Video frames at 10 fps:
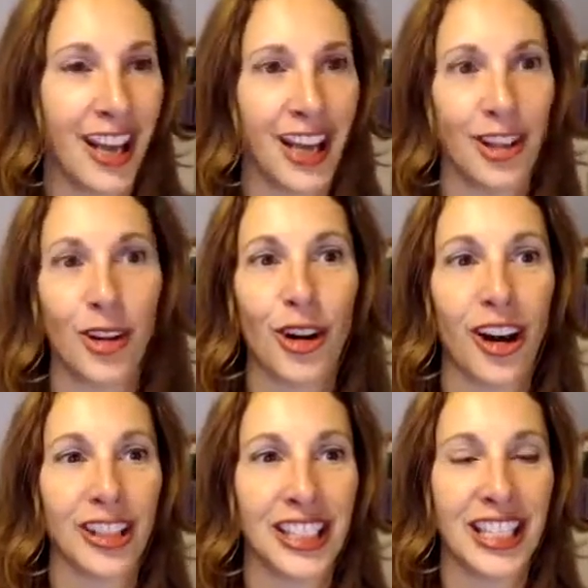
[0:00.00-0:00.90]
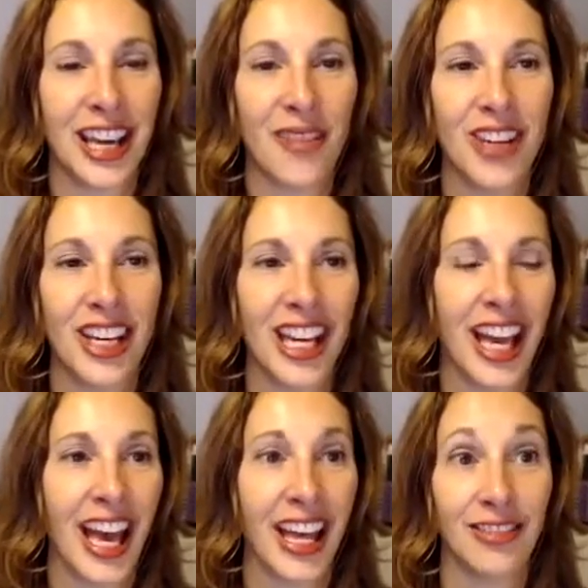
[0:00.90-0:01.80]
and they're calling them,
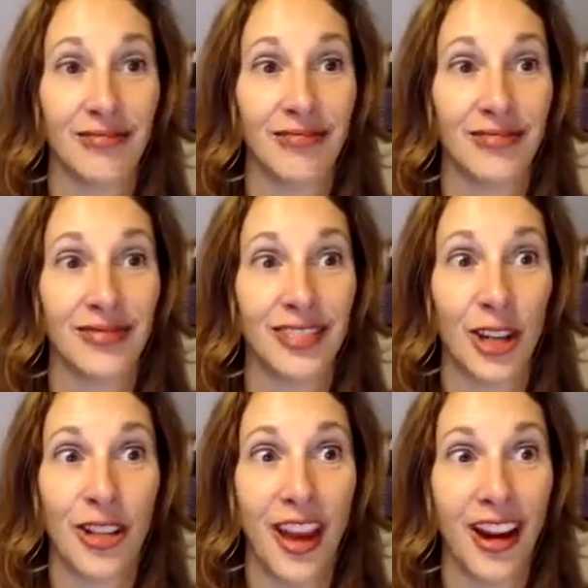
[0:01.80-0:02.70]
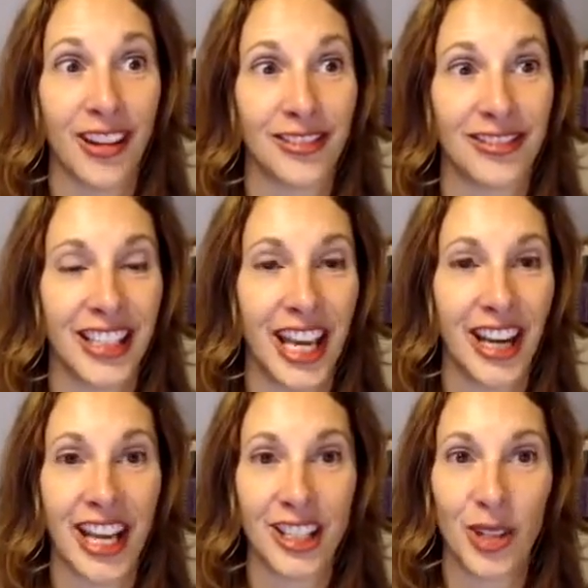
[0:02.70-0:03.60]
and they're there.
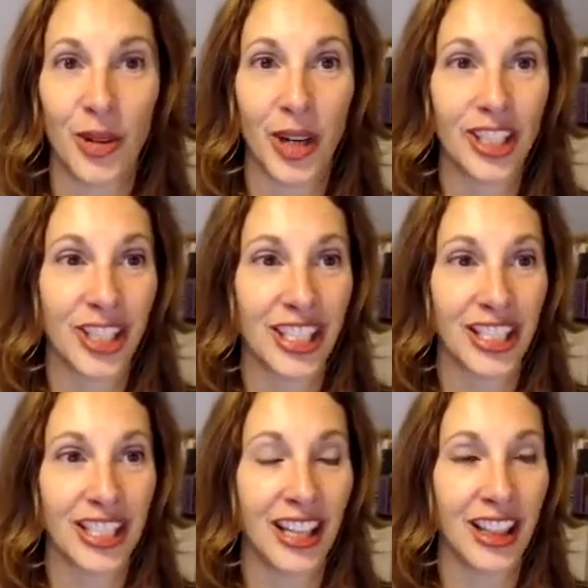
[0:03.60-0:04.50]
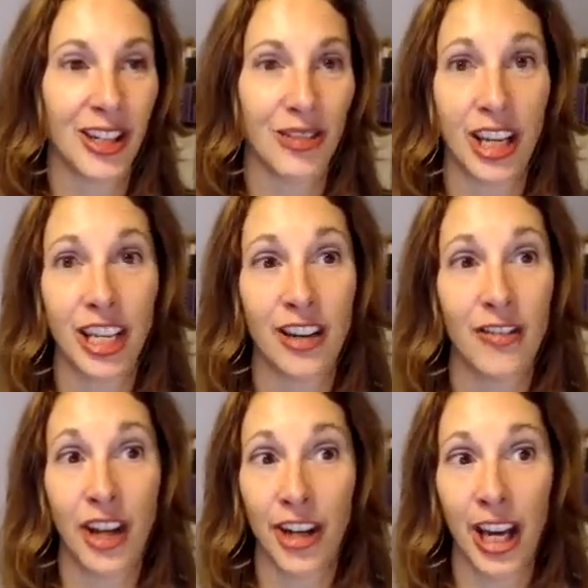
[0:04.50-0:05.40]
They answer questions, and they're rated very